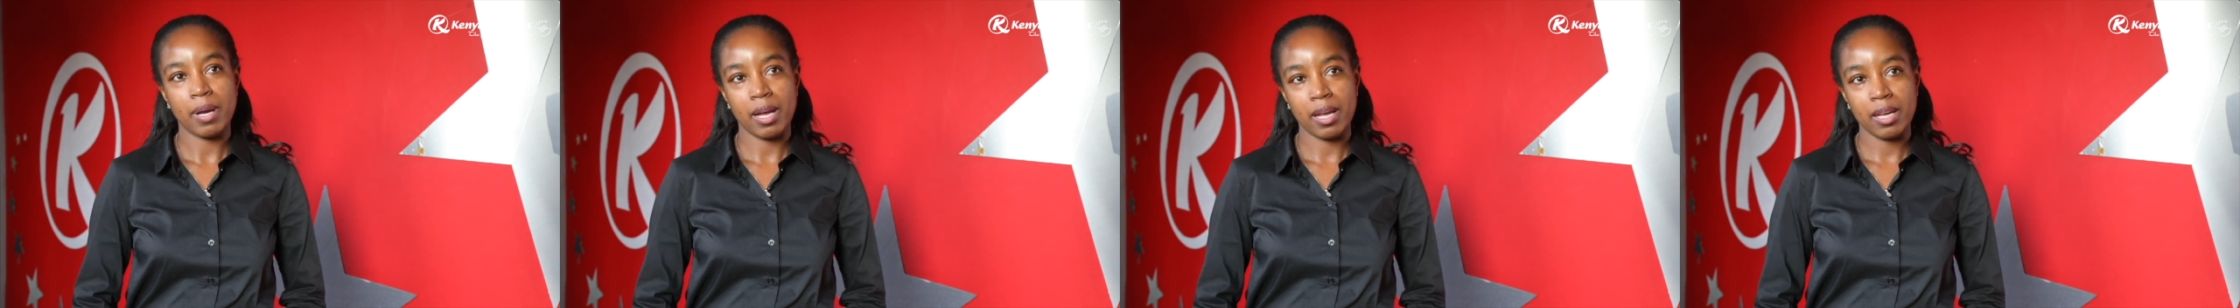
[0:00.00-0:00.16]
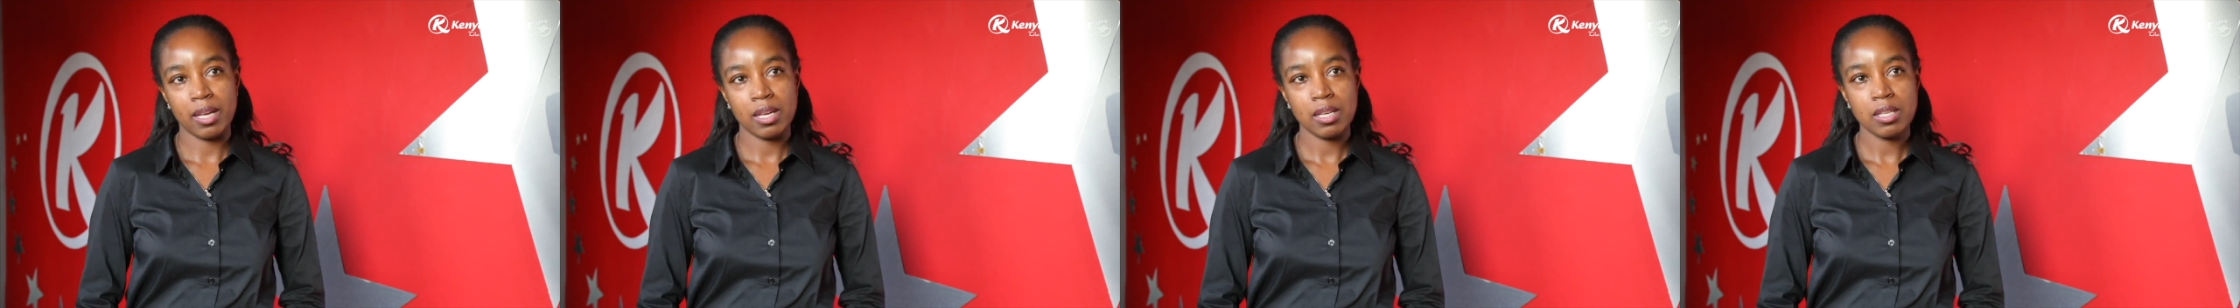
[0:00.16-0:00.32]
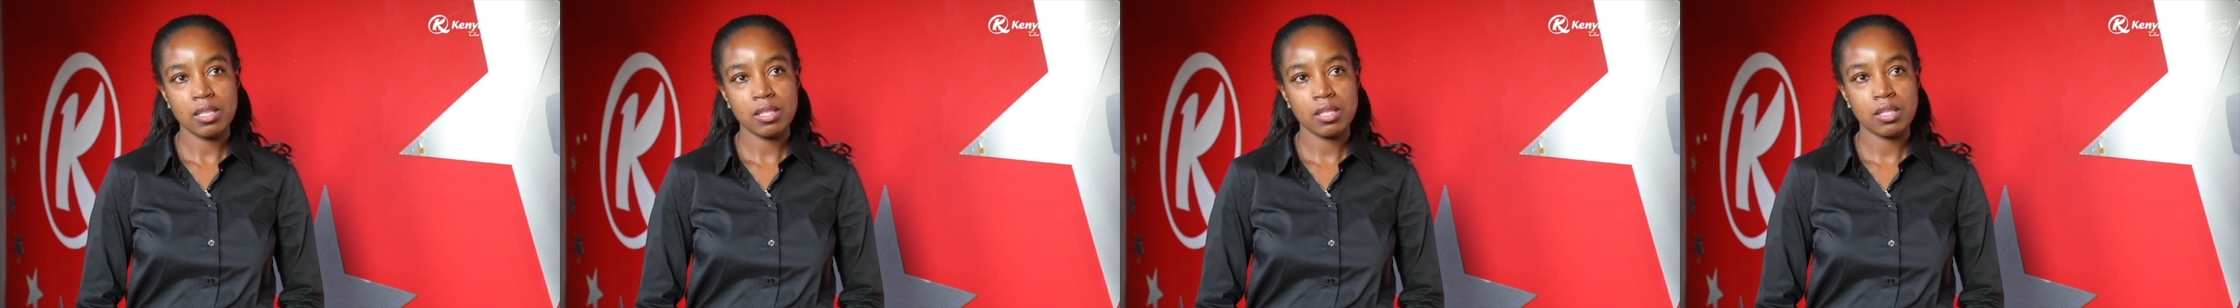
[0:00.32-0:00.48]

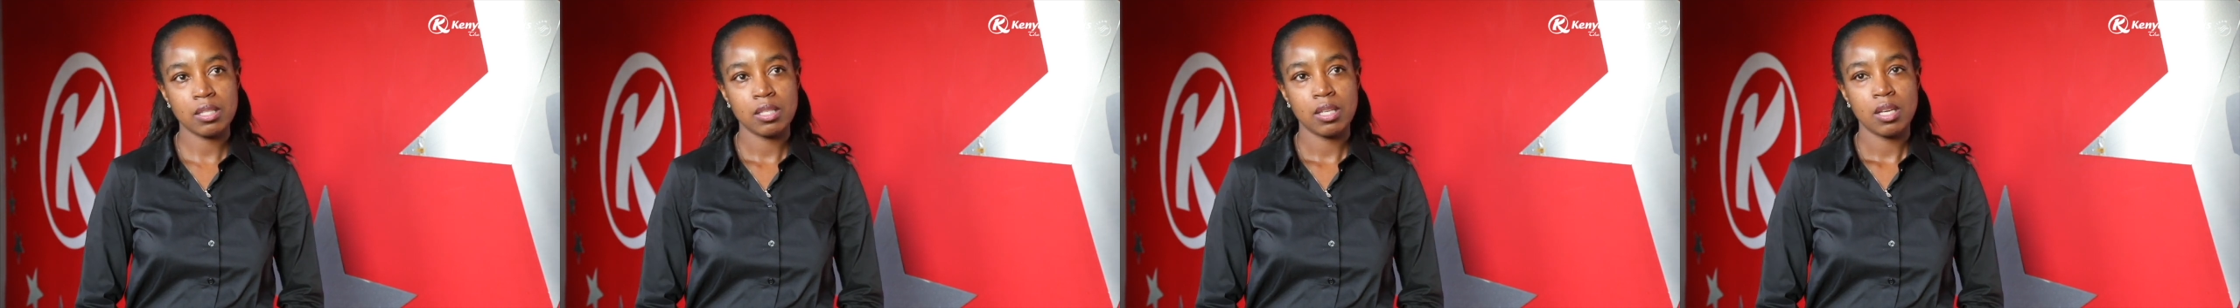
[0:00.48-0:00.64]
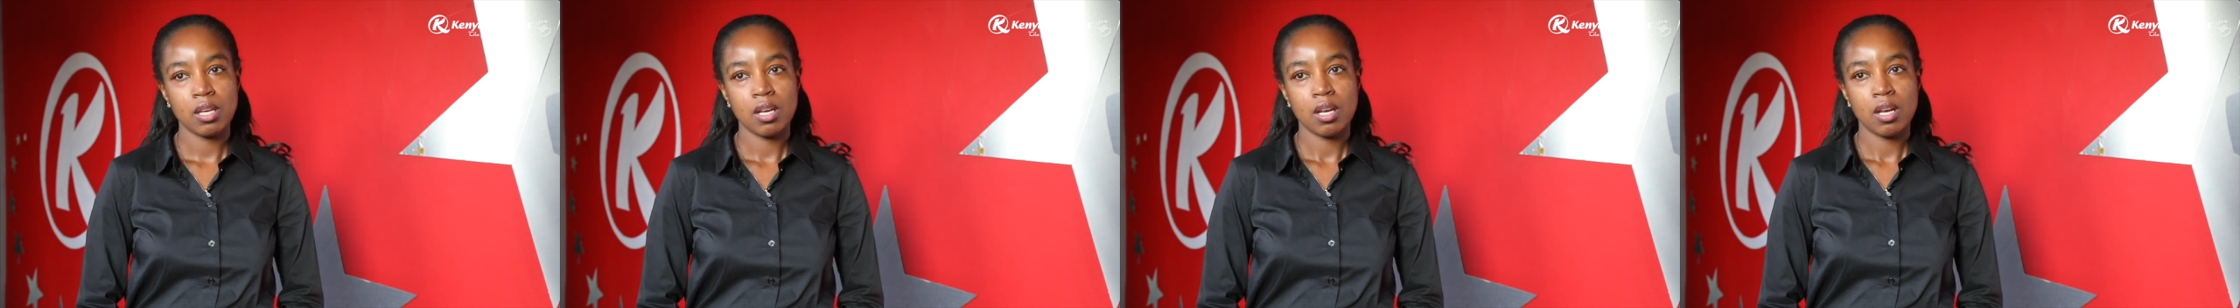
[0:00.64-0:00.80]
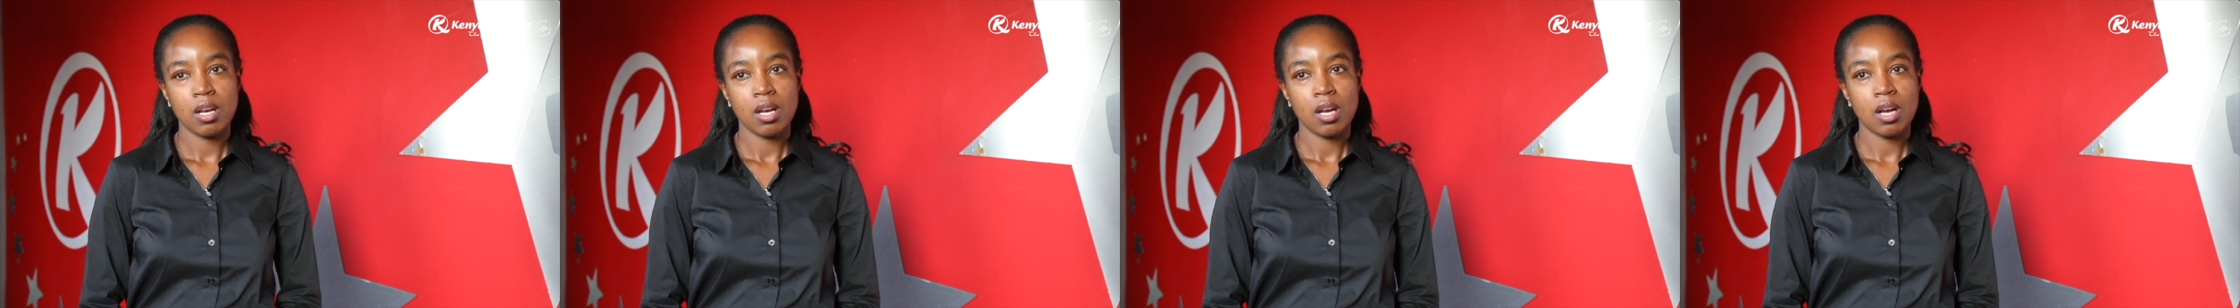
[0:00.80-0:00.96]
bias.
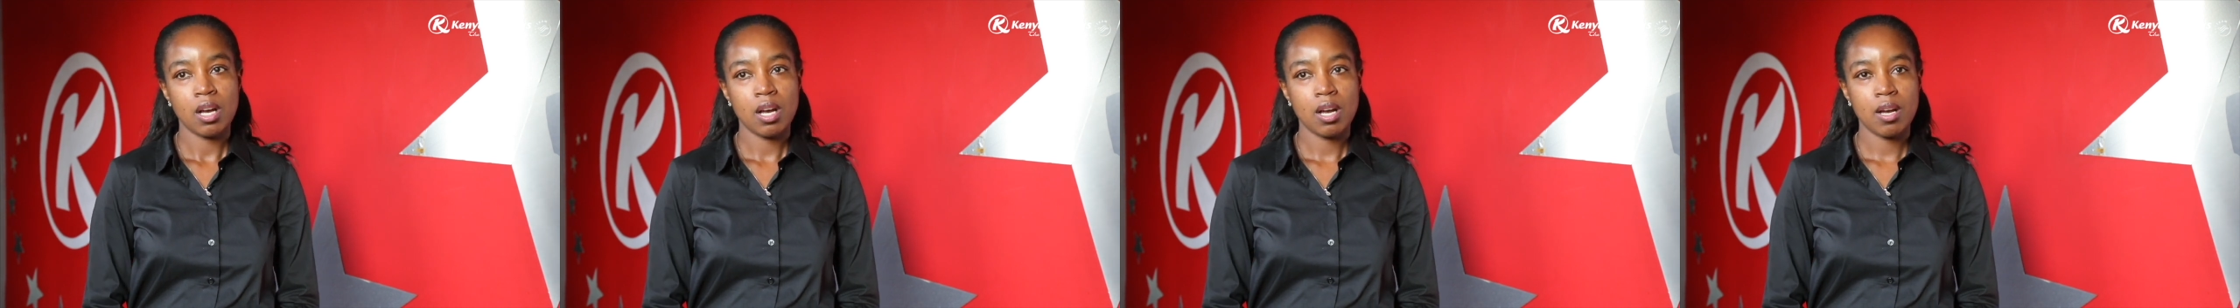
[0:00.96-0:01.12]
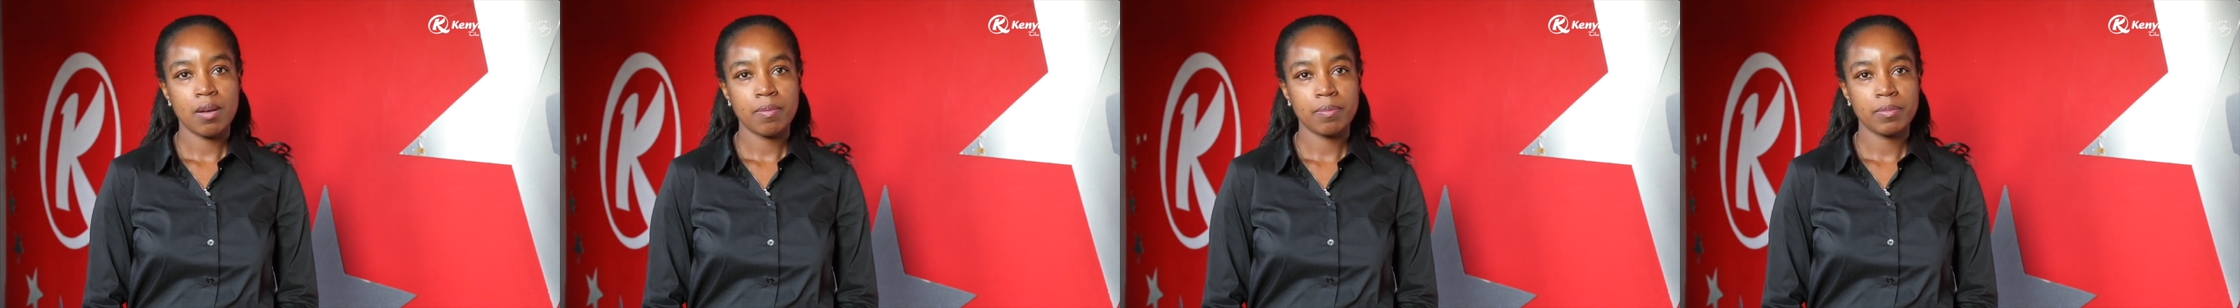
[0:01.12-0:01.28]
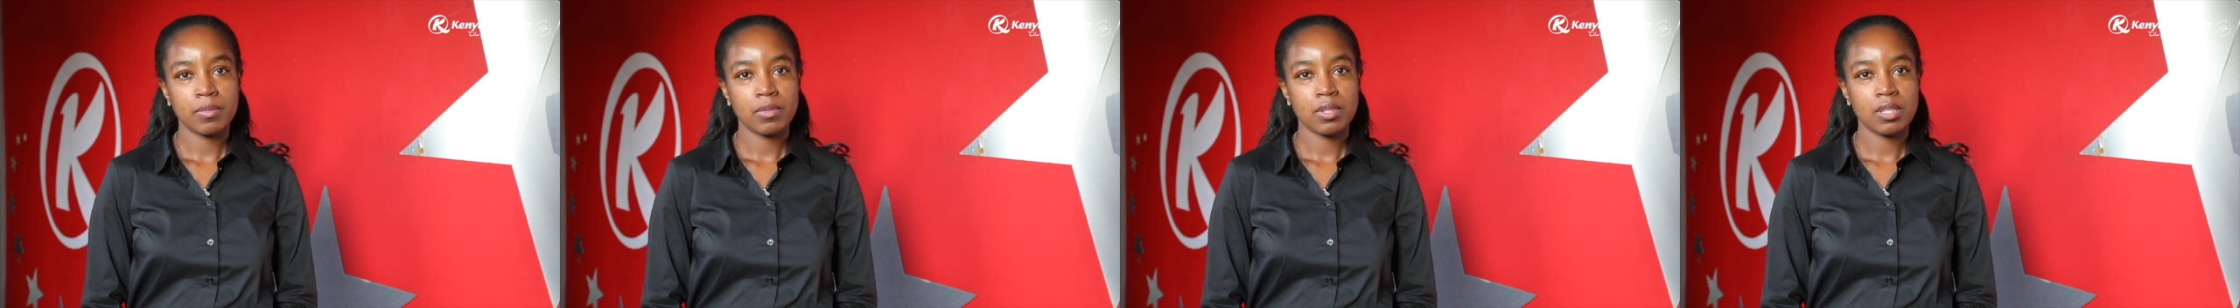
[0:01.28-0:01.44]

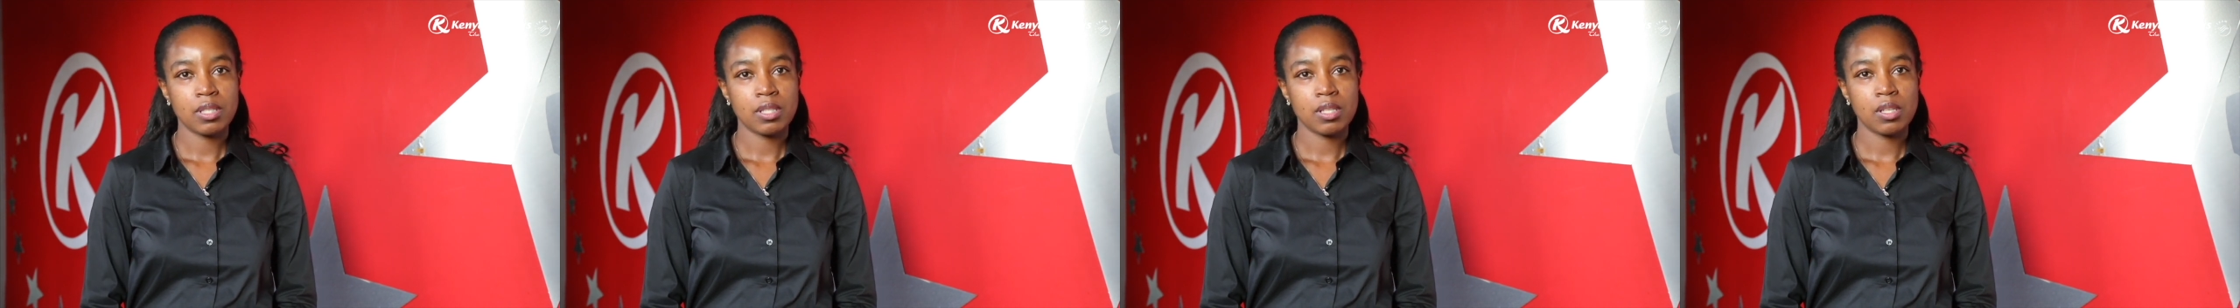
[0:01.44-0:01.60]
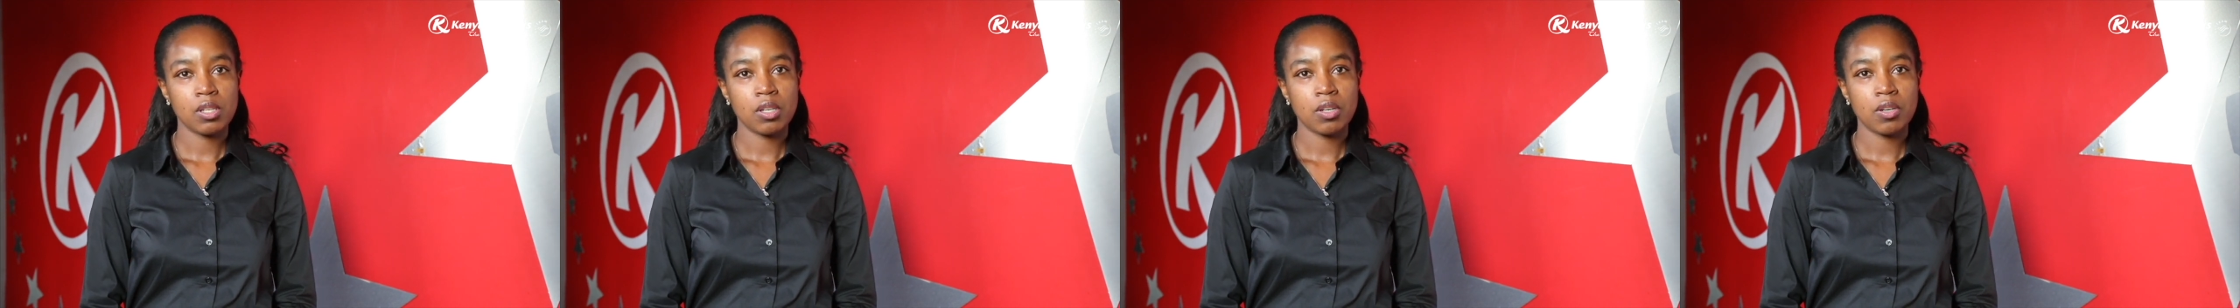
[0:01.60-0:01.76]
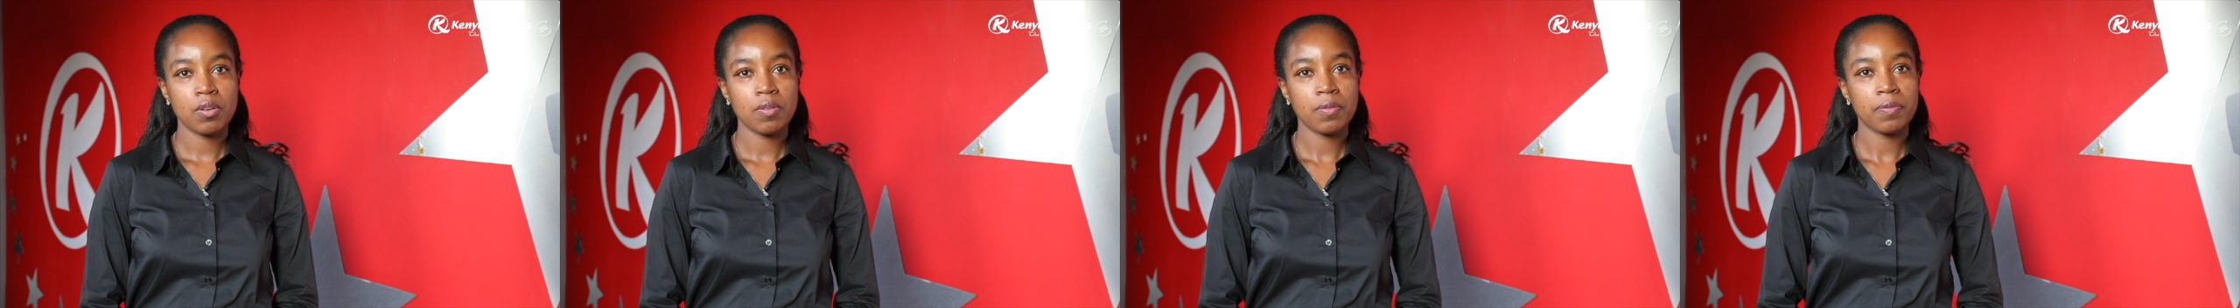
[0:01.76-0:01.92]
There's a
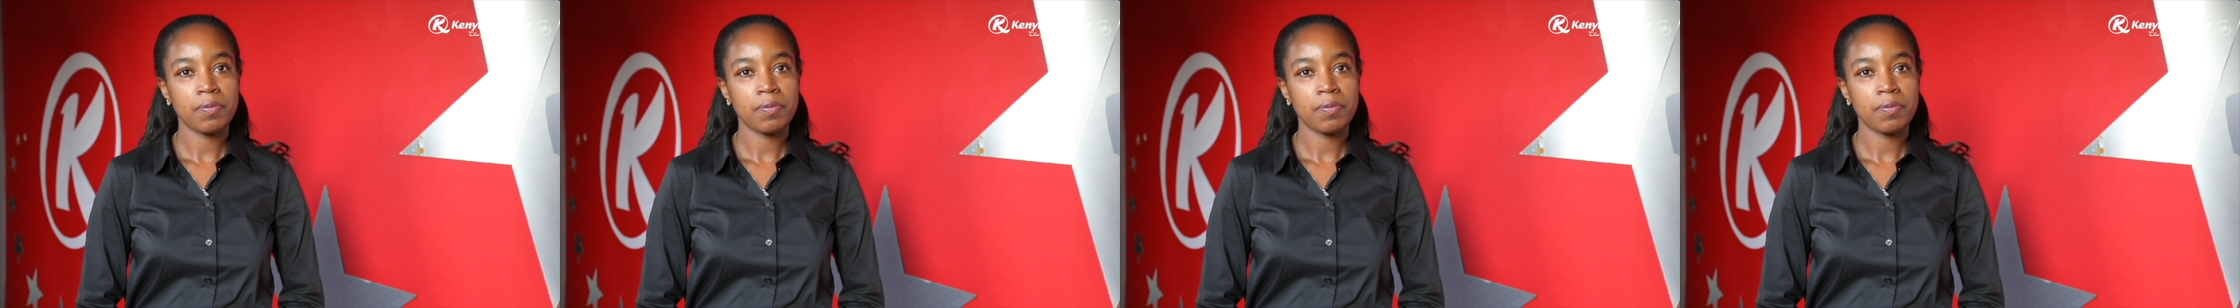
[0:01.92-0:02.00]
lot of